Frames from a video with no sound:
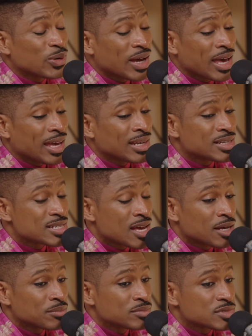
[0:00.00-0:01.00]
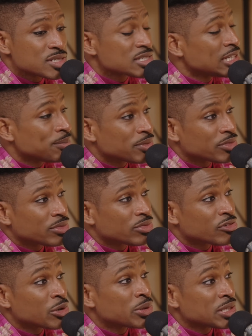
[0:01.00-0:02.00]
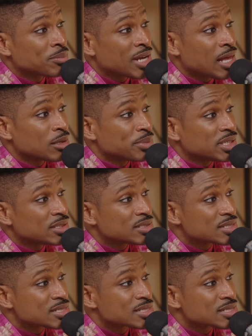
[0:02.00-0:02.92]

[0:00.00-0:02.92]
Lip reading: And just keep throwing them dollar bills.